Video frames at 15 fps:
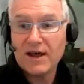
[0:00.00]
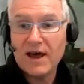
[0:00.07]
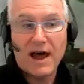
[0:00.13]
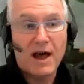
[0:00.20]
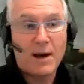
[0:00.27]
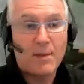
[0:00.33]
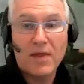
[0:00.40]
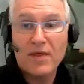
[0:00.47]

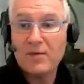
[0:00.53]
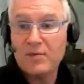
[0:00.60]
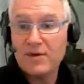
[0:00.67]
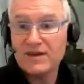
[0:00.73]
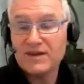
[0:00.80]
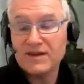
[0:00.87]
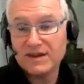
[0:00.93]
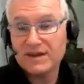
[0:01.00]
the
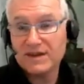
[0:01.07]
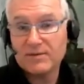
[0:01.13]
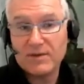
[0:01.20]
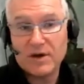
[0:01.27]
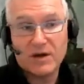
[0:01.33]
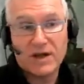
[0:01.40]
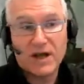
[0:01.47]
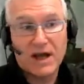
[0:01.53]
business.
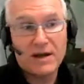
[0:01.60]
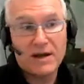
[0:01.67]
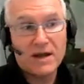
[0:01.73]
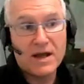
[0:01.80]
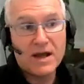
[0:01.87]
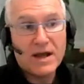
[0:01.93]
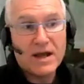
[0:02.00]
Okay.